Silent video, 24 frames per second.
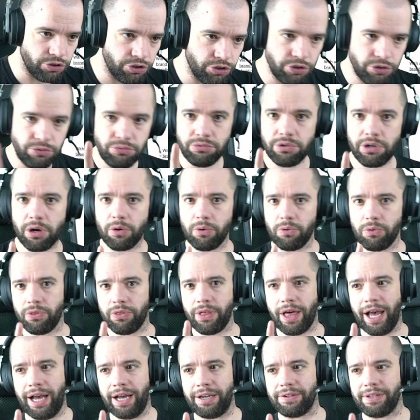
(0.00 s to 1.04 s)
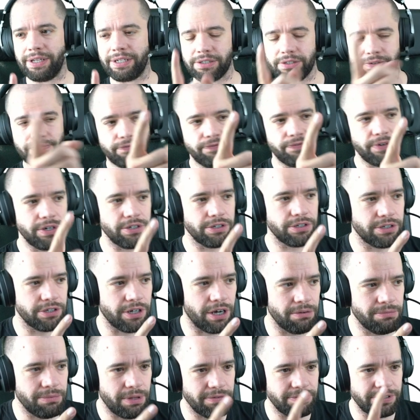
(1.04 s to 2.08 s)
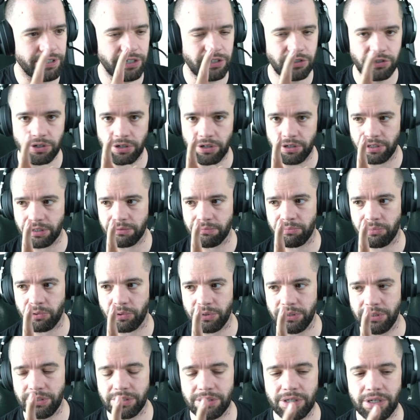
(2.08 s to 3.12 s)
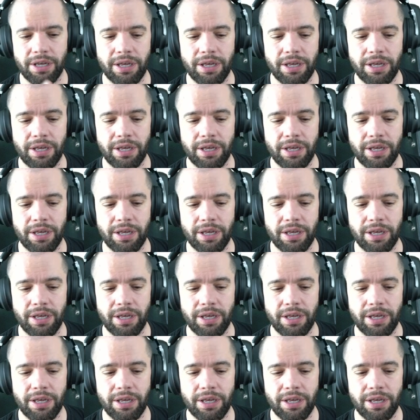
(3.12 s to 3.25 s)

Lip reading: Do note that. That's the first time they've said turning point.